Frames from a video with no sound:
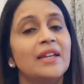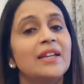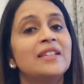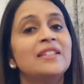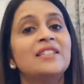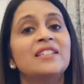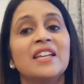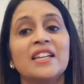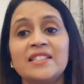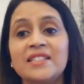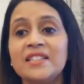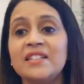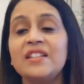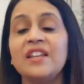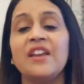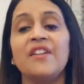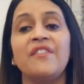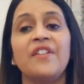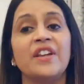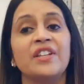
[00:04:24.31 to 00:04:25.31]
It
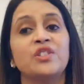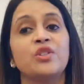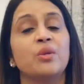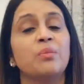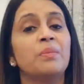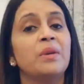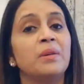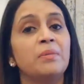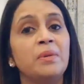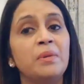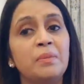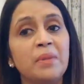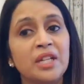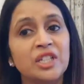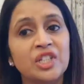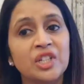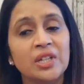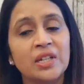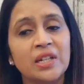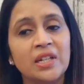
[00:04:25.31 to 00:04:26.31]
doesn't affect your baby
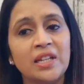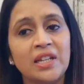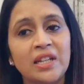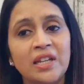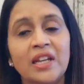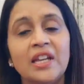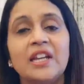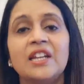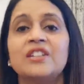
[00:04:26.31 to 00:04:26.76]
majorly.